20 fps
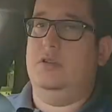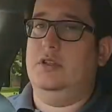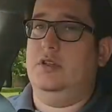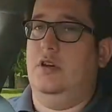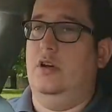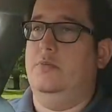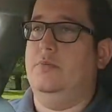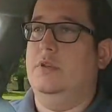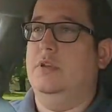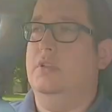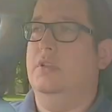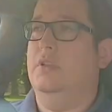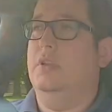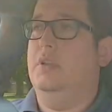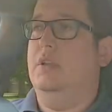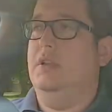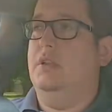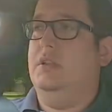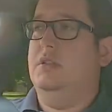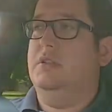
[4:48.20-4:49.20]
time,
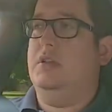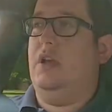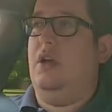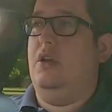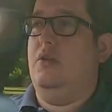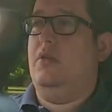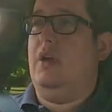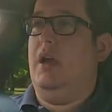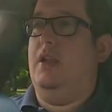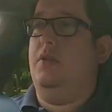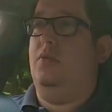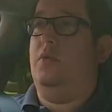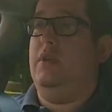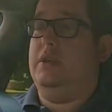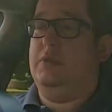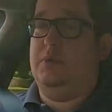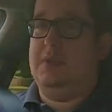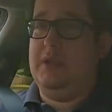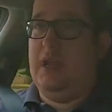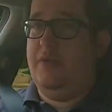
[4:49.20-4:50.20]
so, and
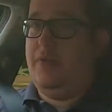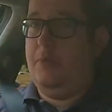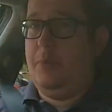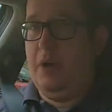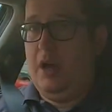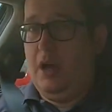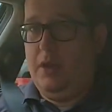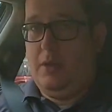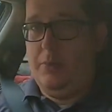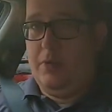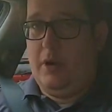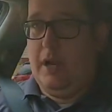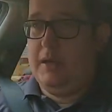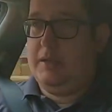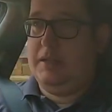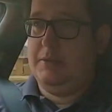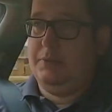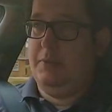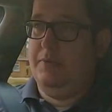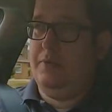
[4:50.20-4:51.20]
this was never part of the
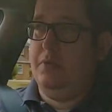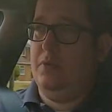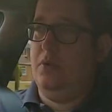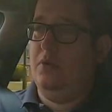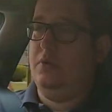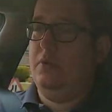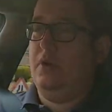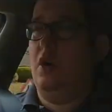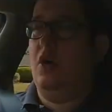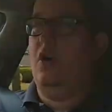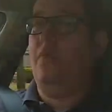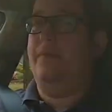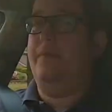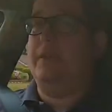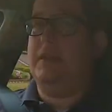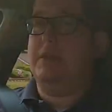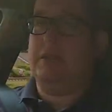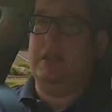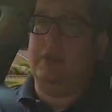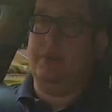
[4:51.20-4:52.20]
practice before.
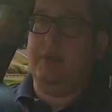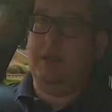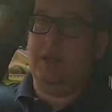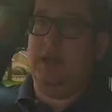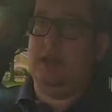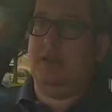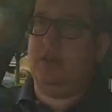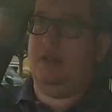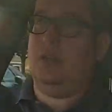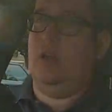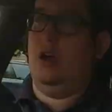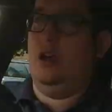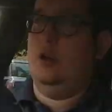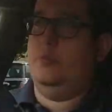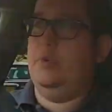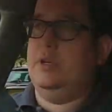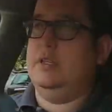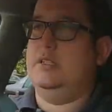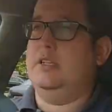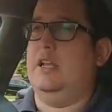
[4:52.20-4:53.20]
Obviously we cleaned the car
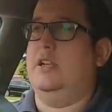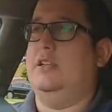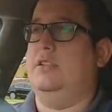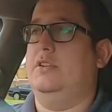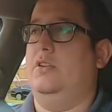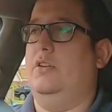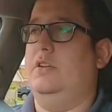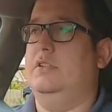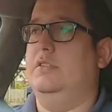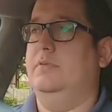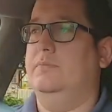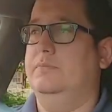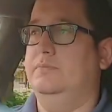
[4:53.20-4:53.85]
and we'd sanitise